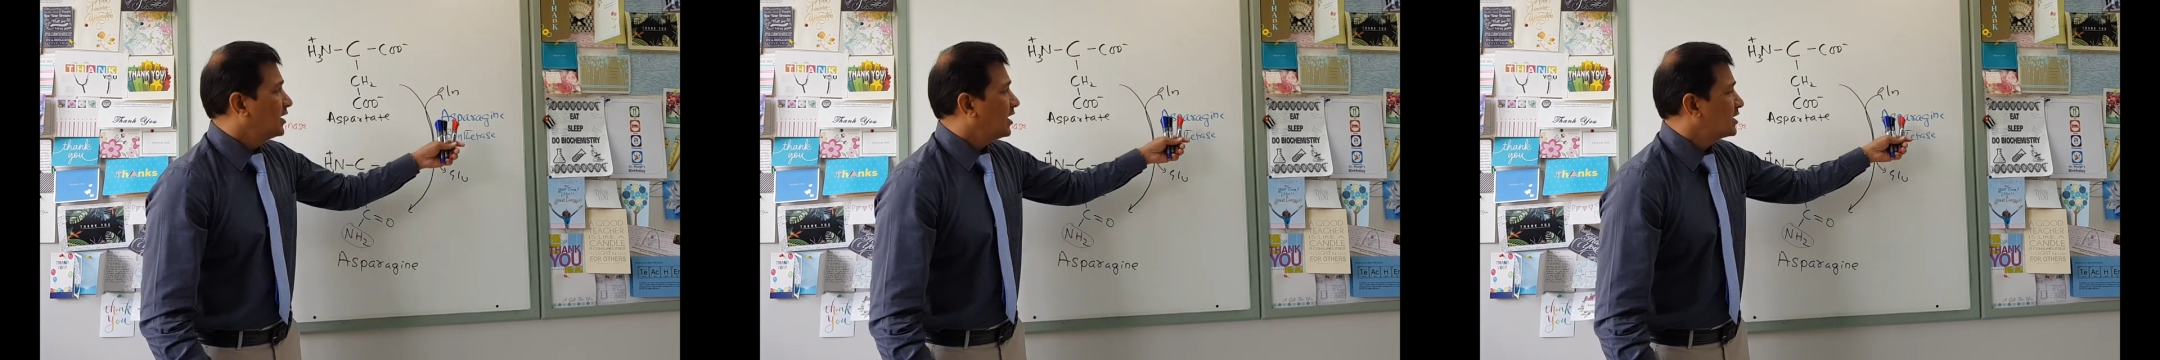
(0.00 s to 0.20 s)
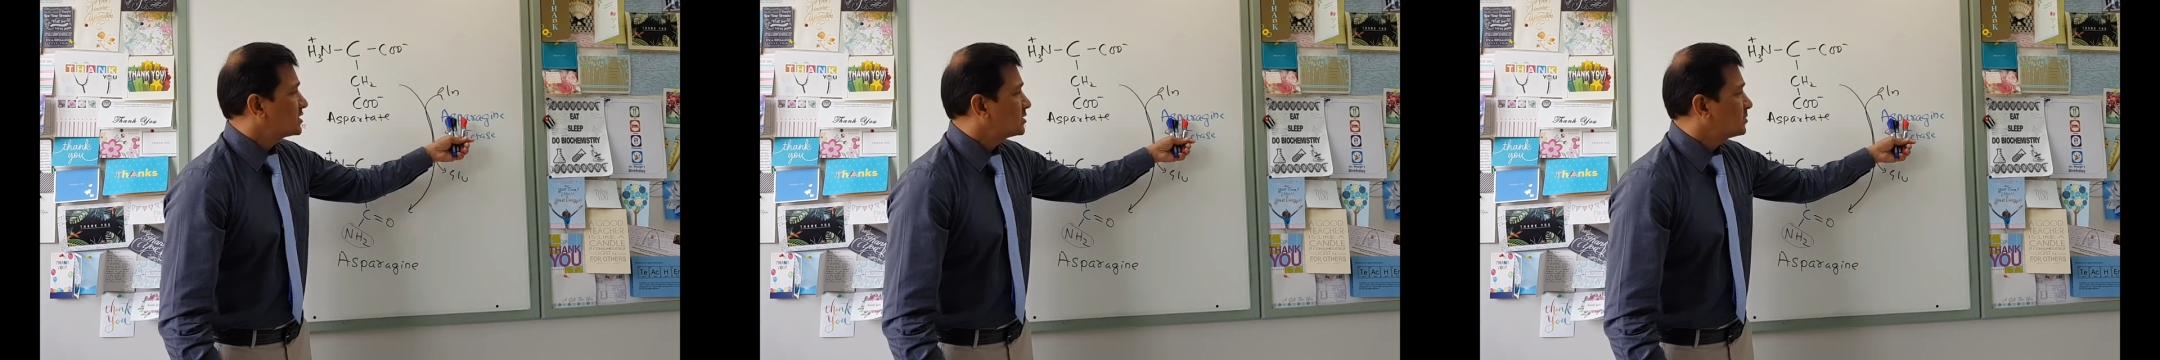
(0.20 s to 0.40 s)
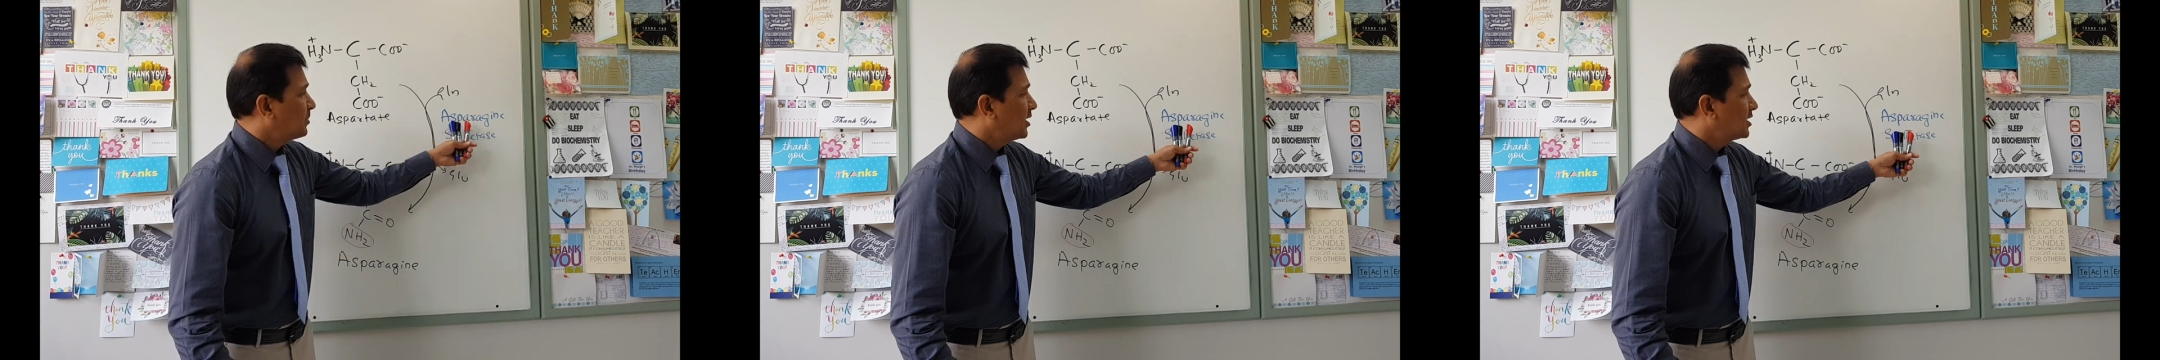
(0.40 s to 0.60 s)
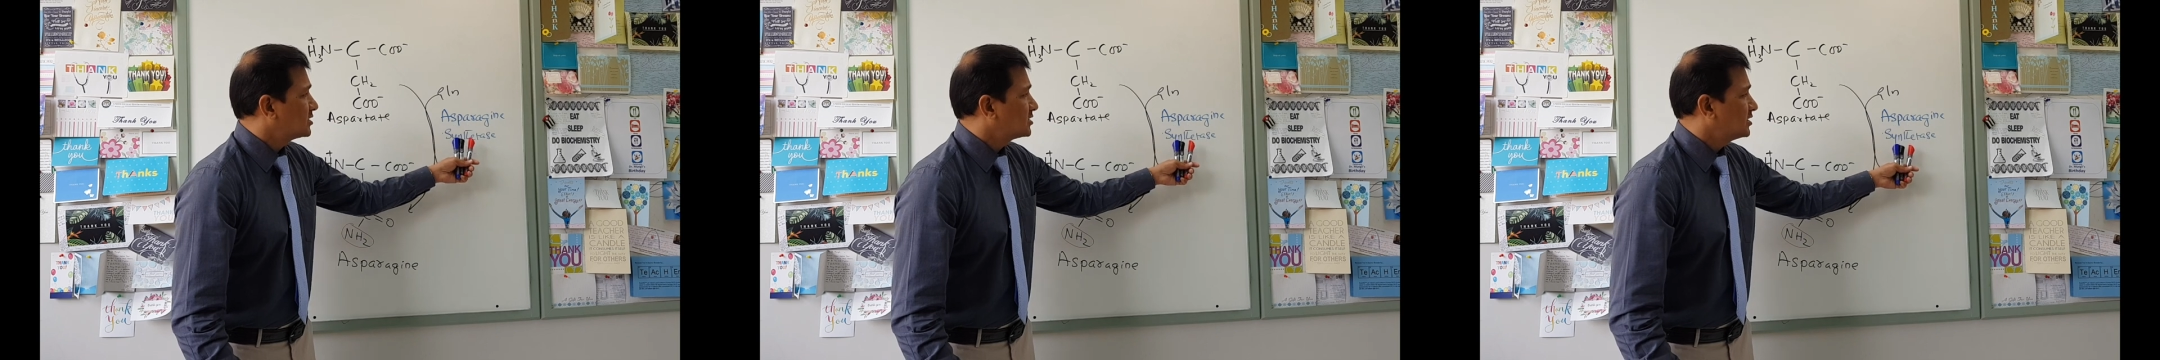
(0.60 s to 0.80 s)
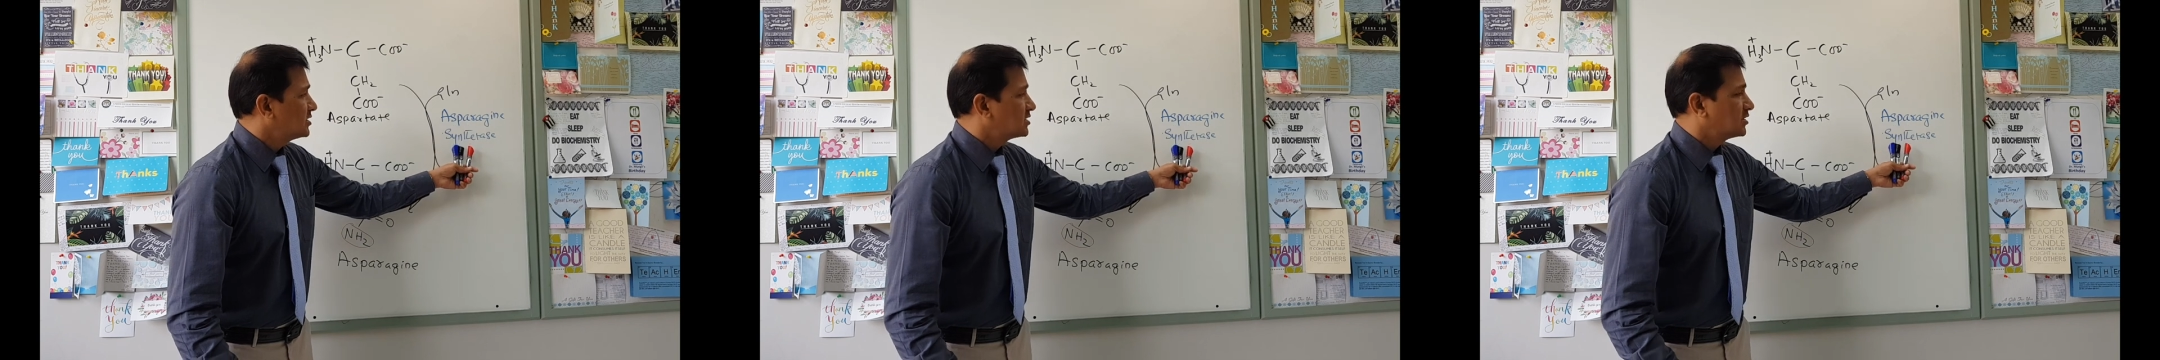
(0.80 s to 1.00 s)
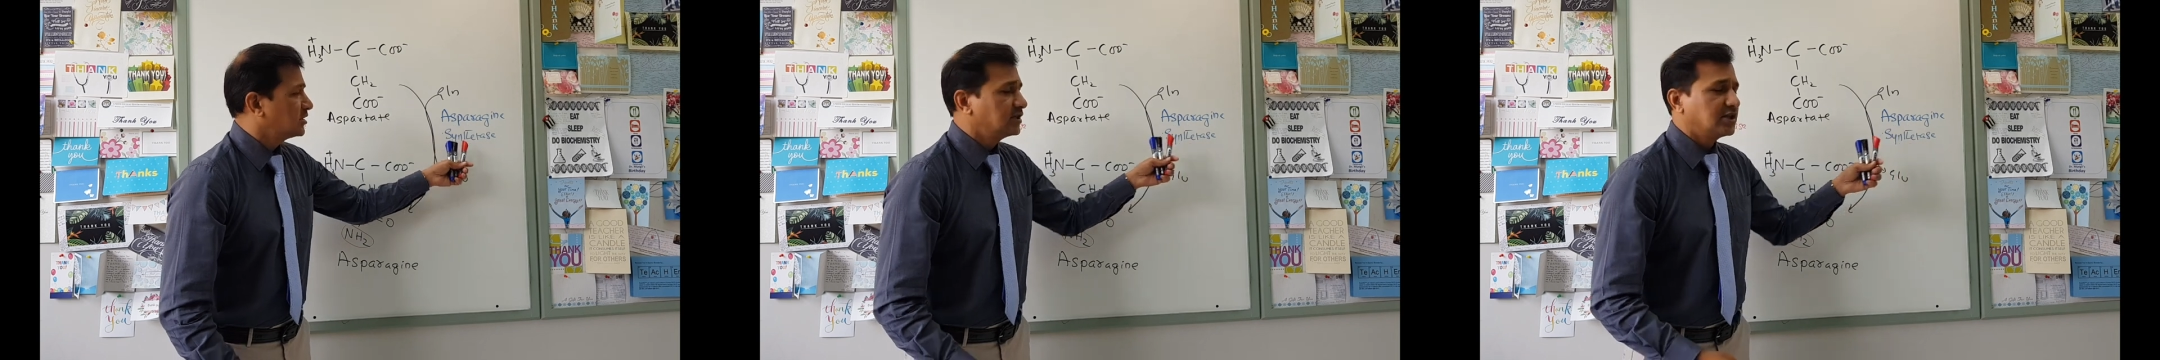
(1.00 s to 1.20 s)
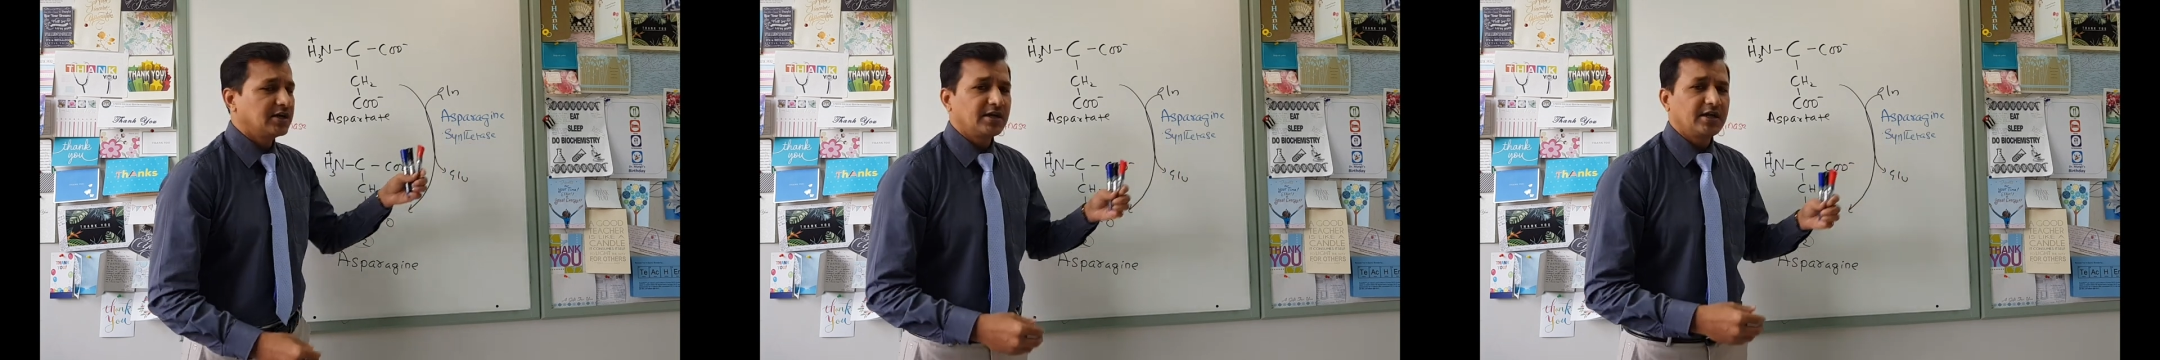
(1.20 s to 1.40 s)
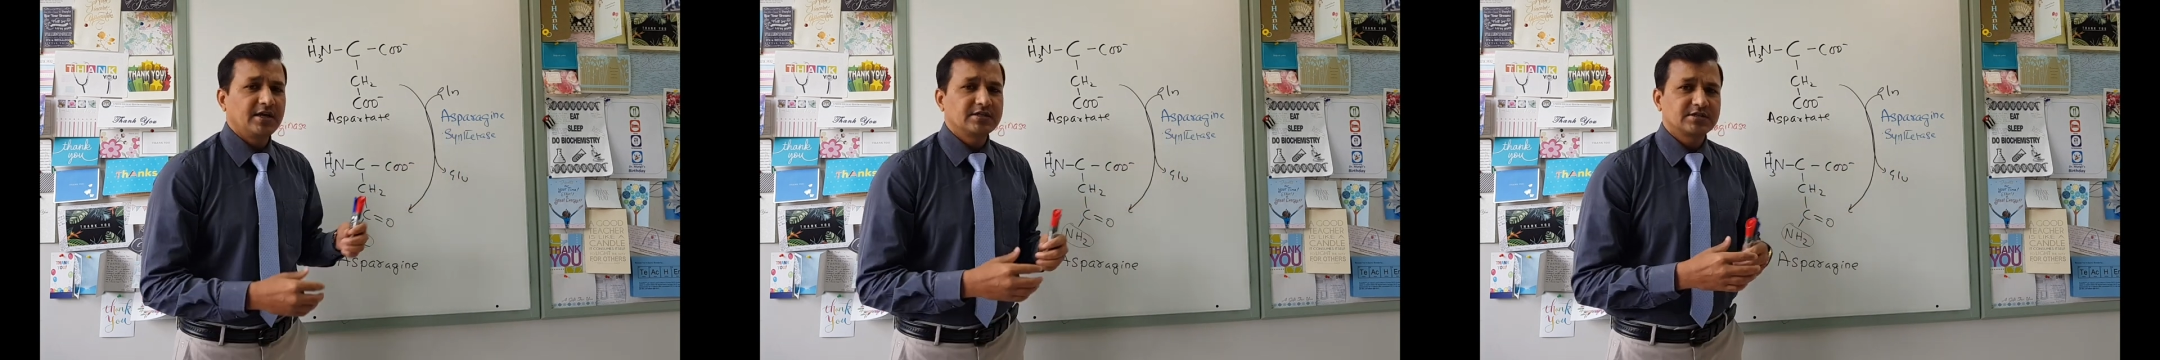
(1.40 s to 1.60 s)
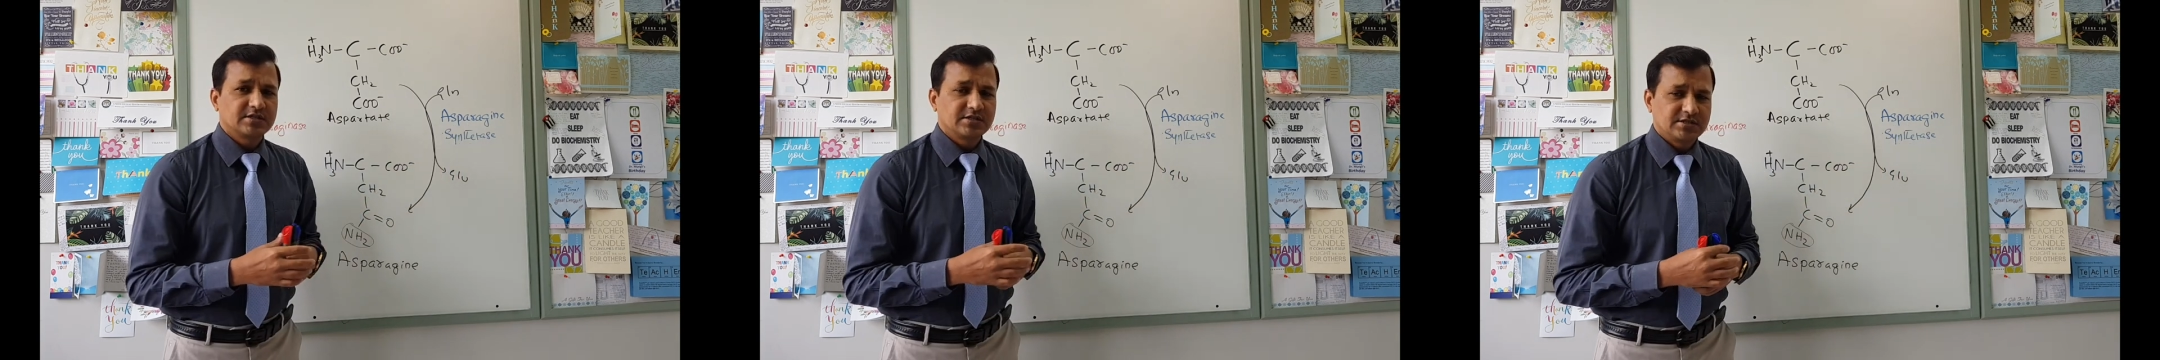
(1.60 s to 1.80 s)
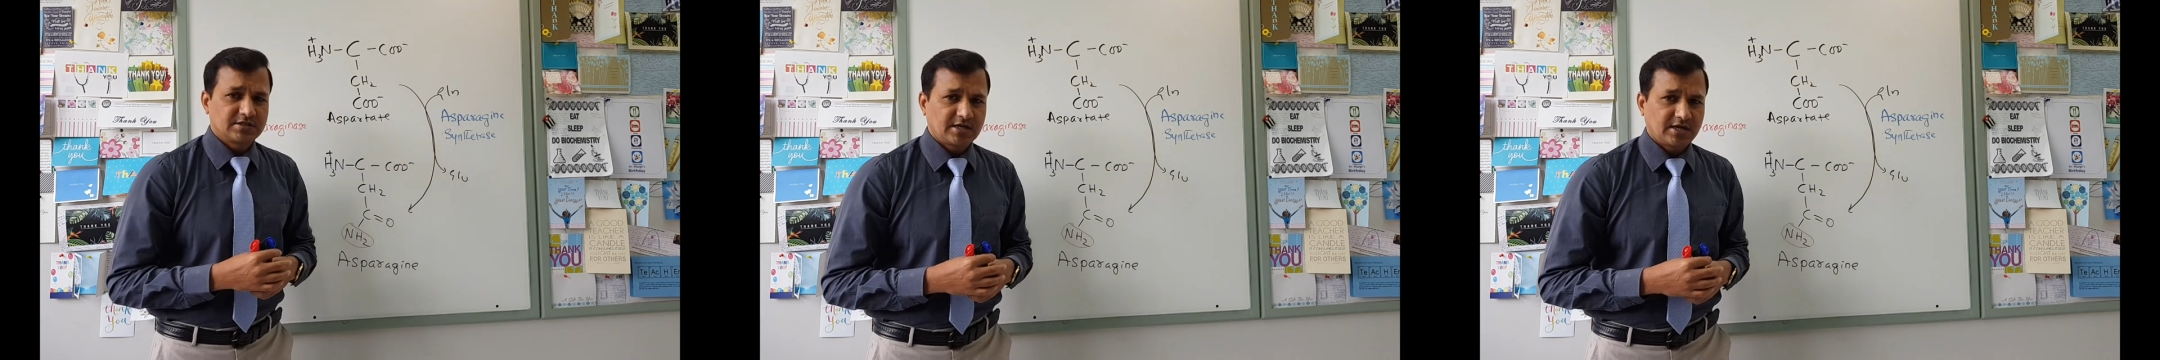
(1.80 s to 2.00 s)
asparagine synthetase
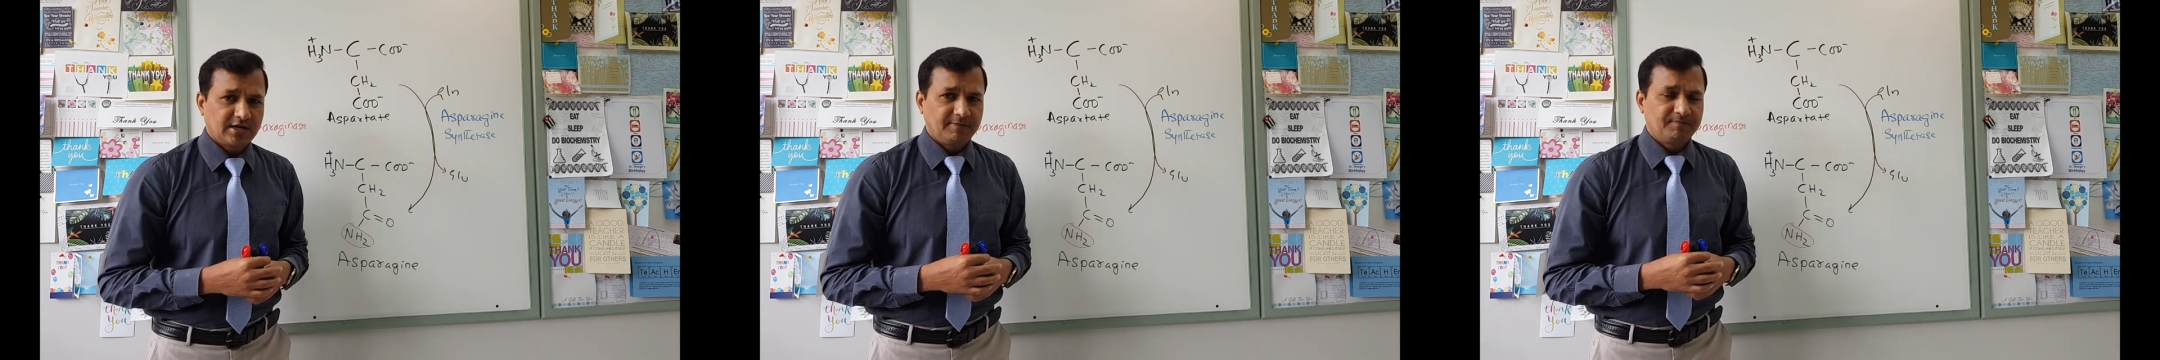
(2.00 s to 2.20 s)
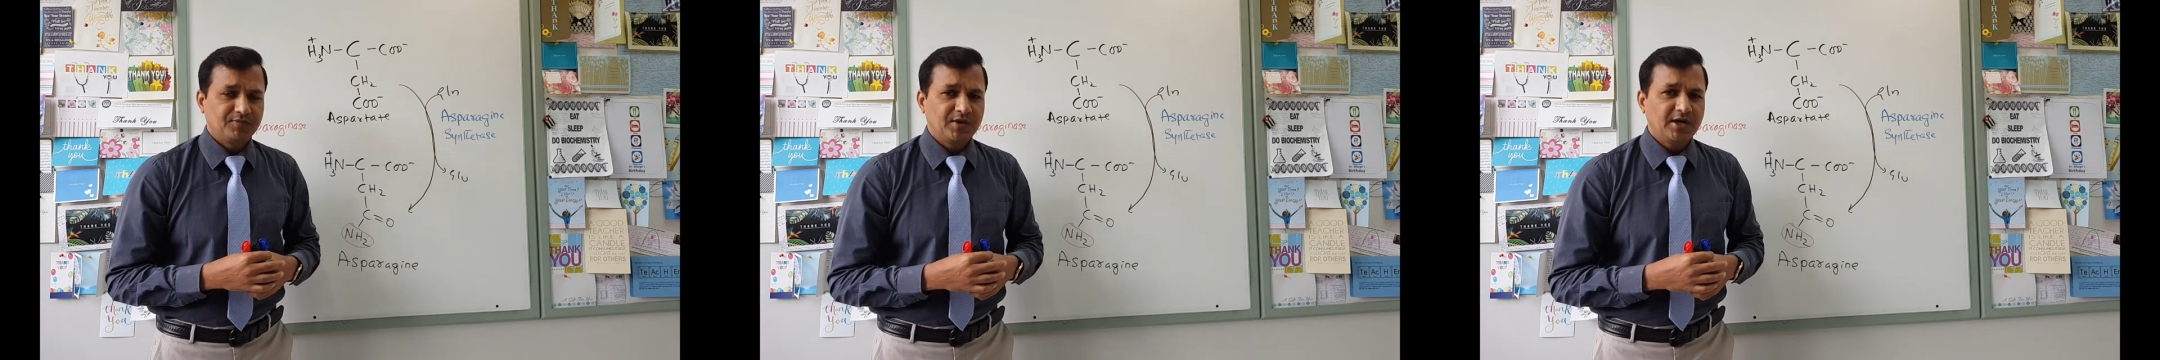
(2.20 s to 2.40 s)
enzyme.